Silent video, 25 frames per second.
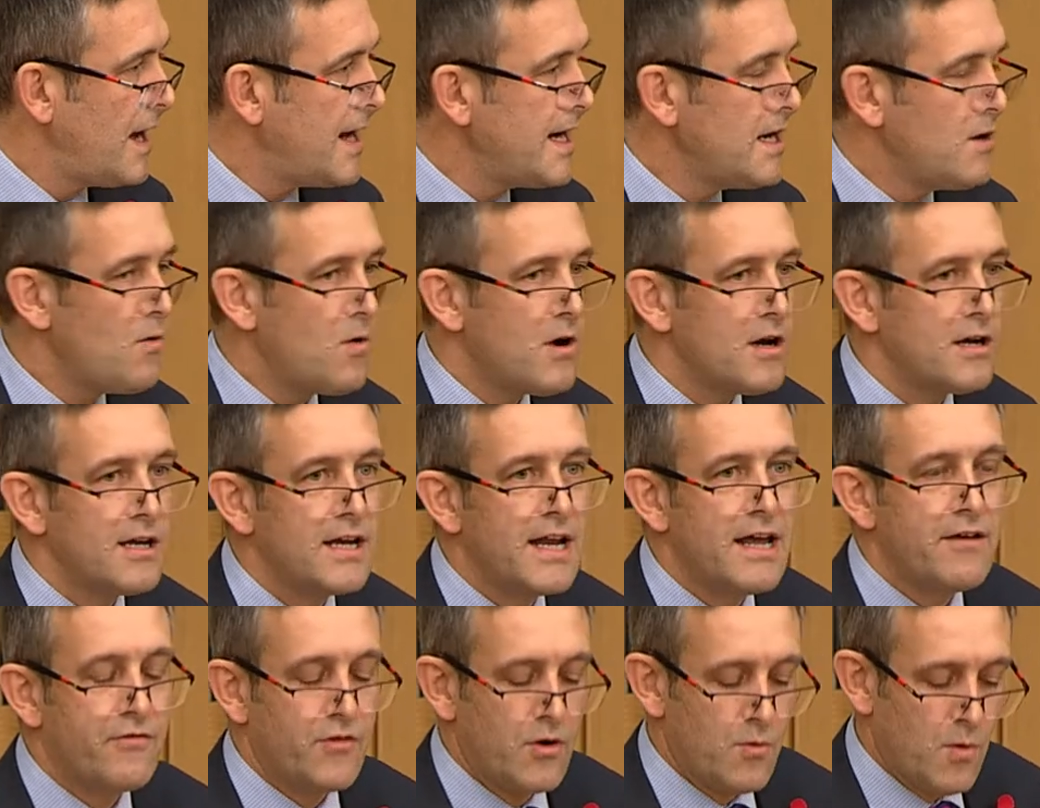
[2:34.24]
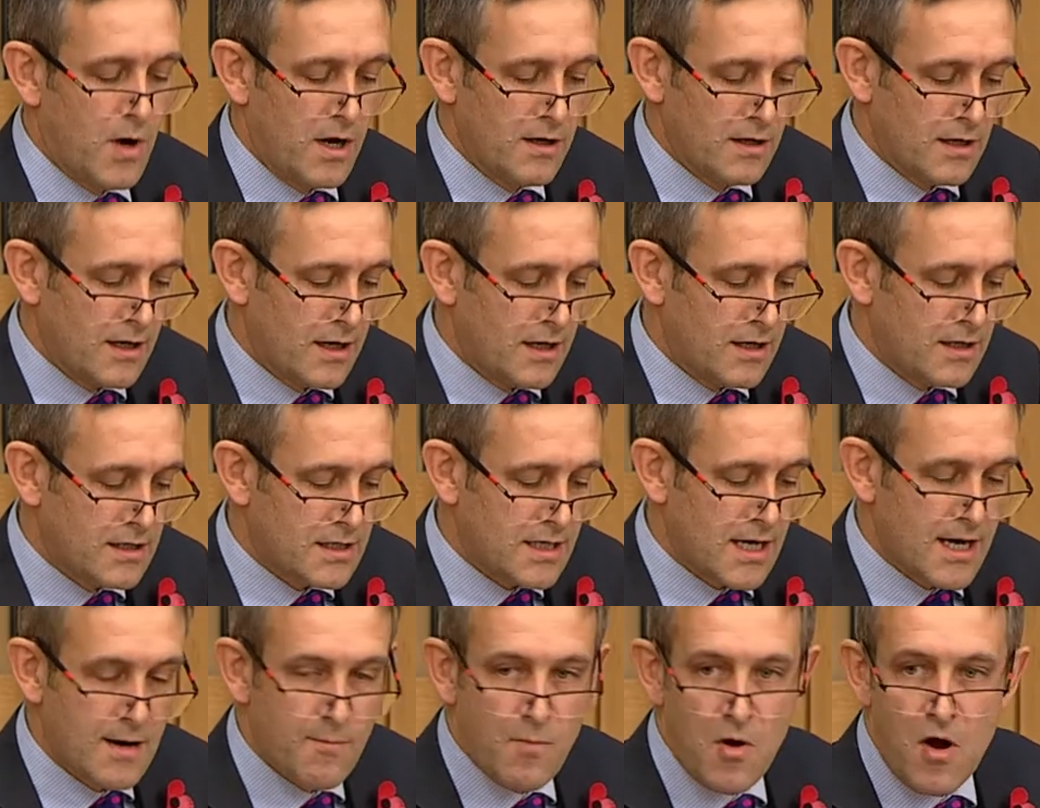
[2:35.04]
Anyone and everyone
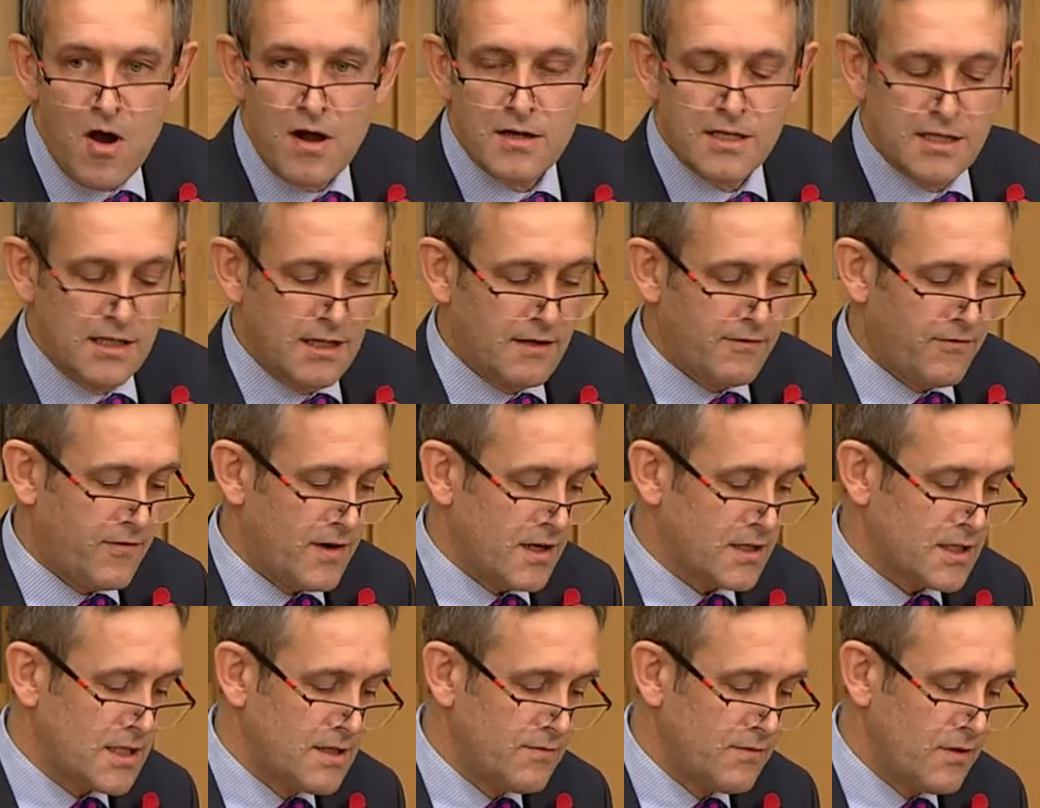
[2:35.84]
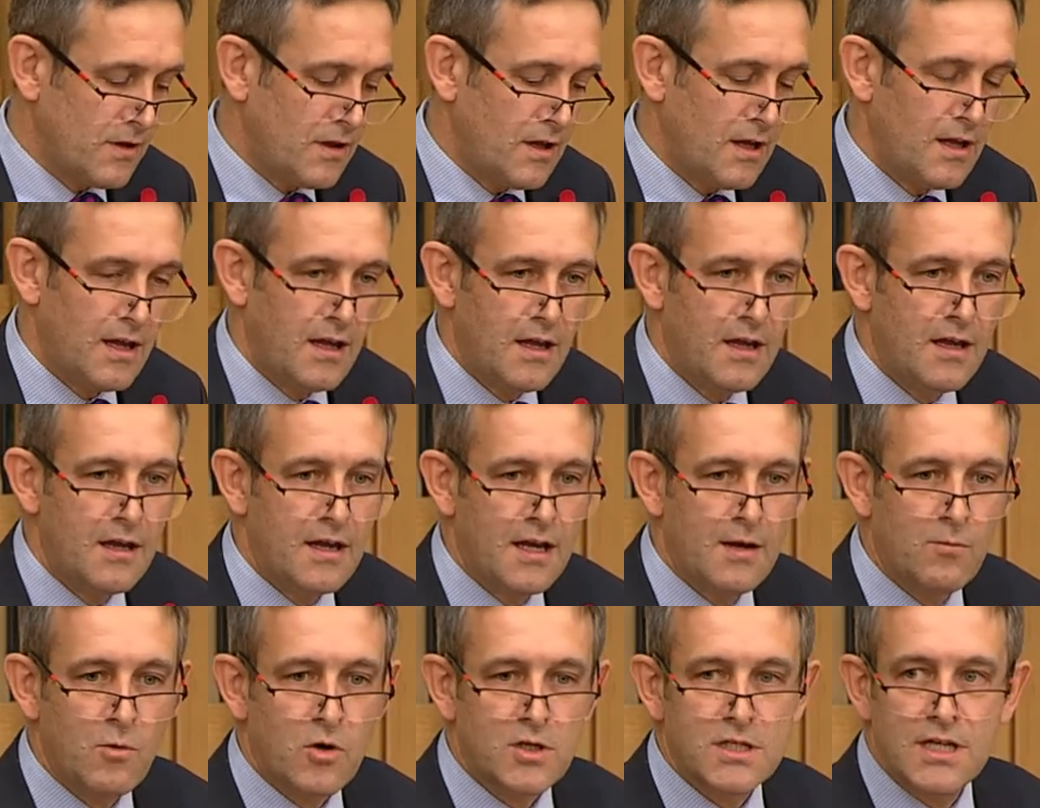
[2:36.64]
can take part in the festival
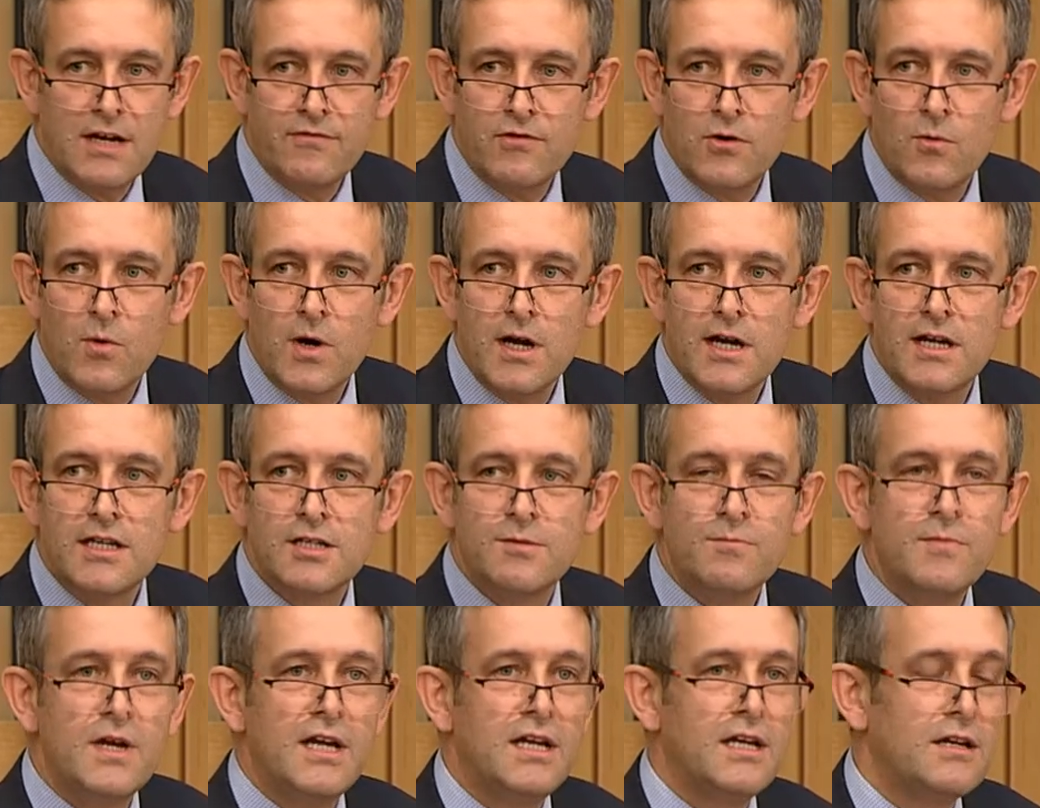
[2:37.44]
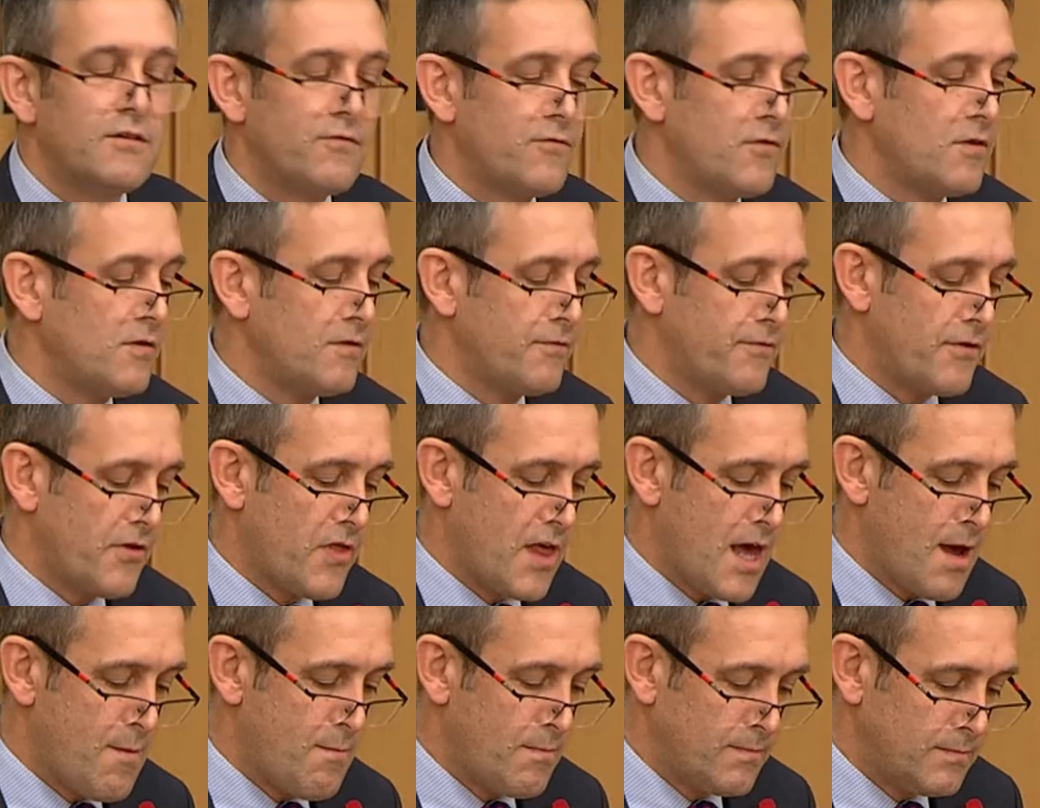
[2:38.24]
in whatever way is meaningful
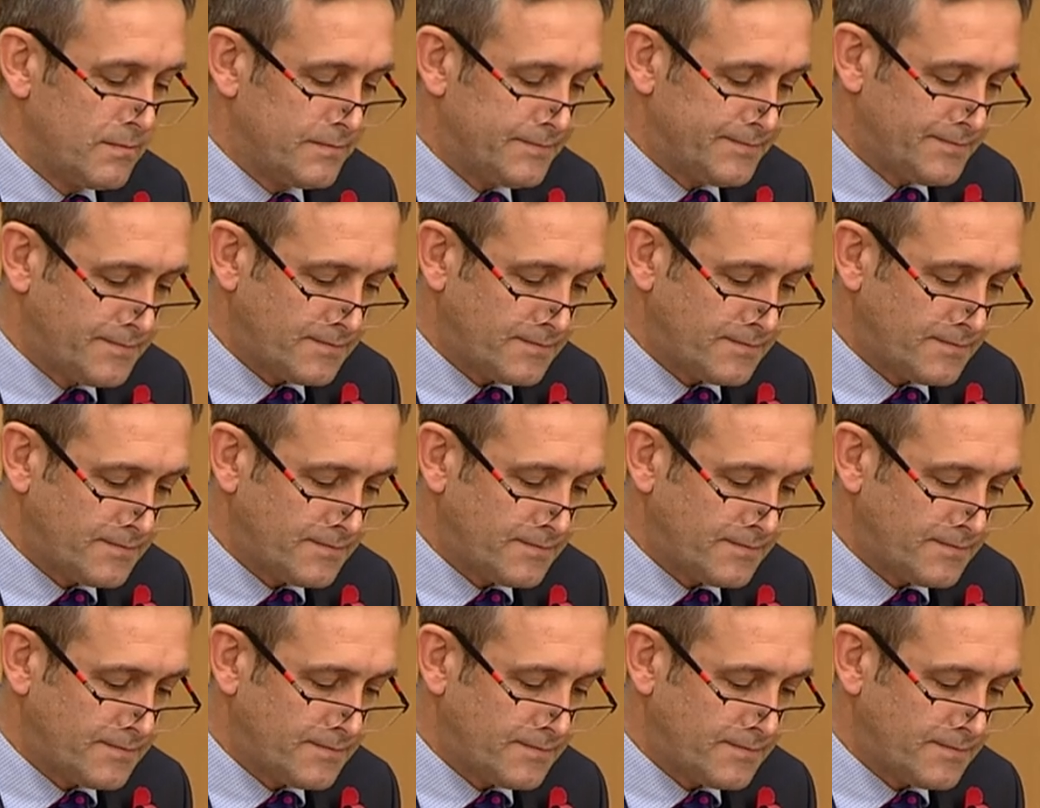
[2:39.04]
for them.